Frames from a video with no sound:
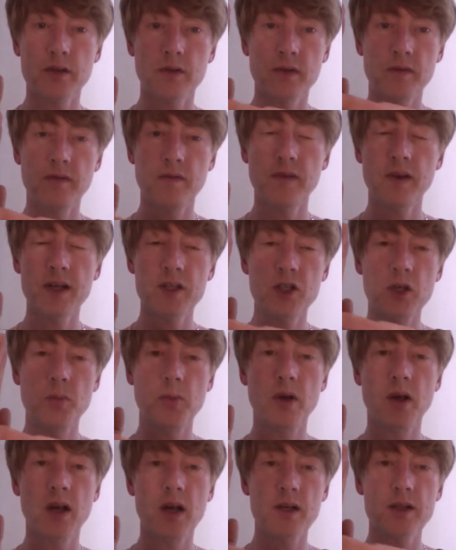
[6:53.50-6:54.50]
fleshy
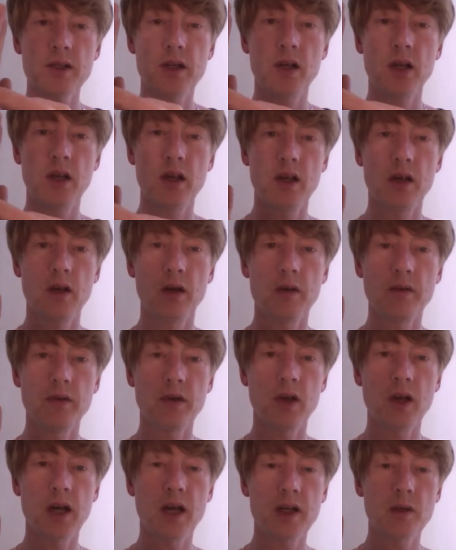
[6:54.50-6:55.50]
part of
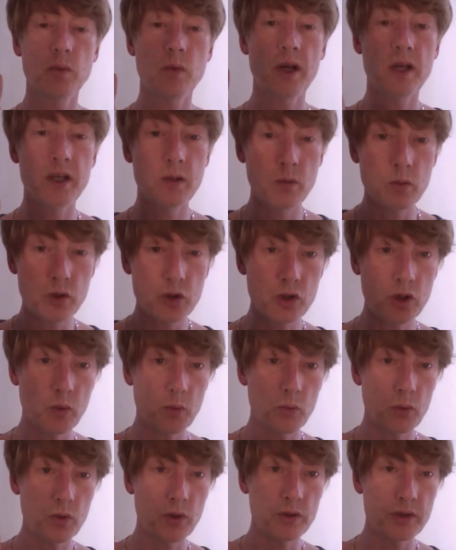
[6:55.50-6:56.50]
your hand where you would
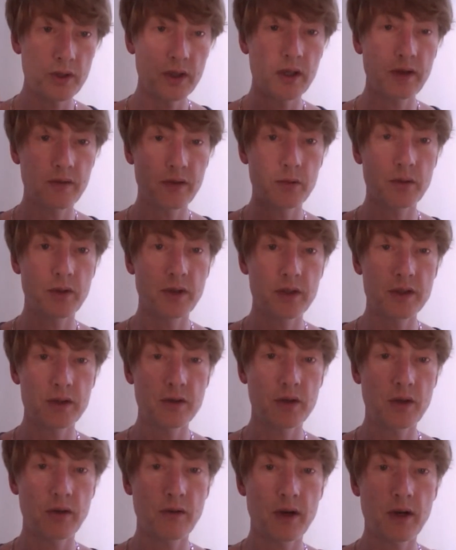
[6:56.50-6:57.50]
chop wood if you're going to
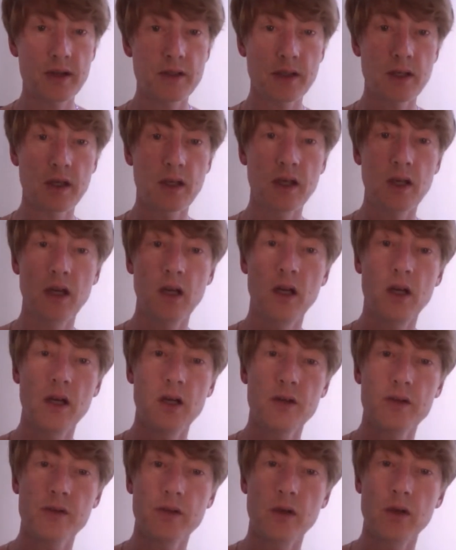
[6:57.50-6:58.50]
do karate.
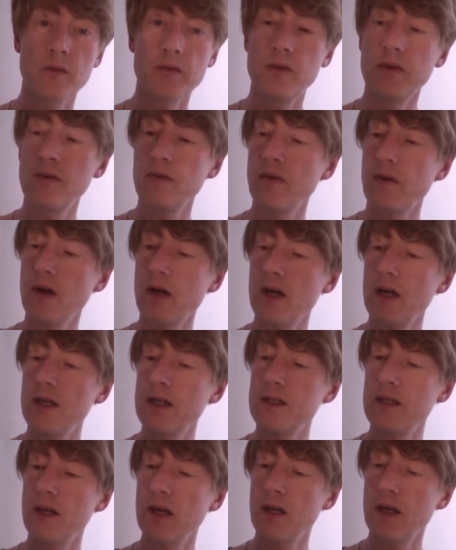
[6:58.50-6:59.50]
So if you
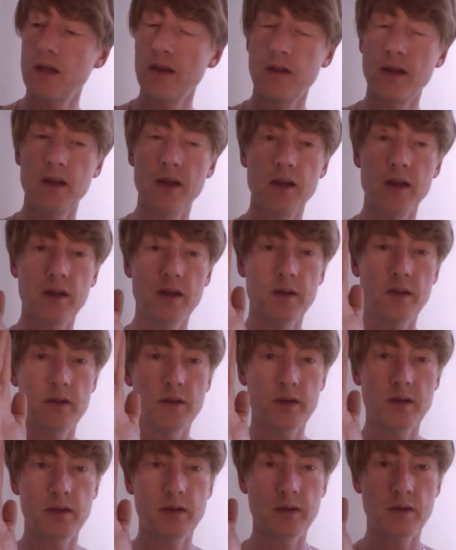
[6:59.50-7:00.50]
find
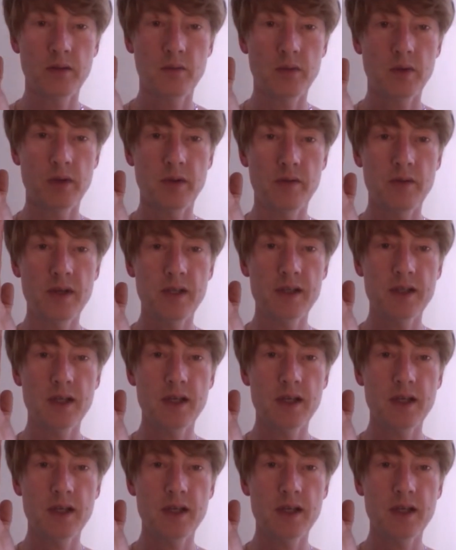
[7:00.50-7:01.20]
where the wrist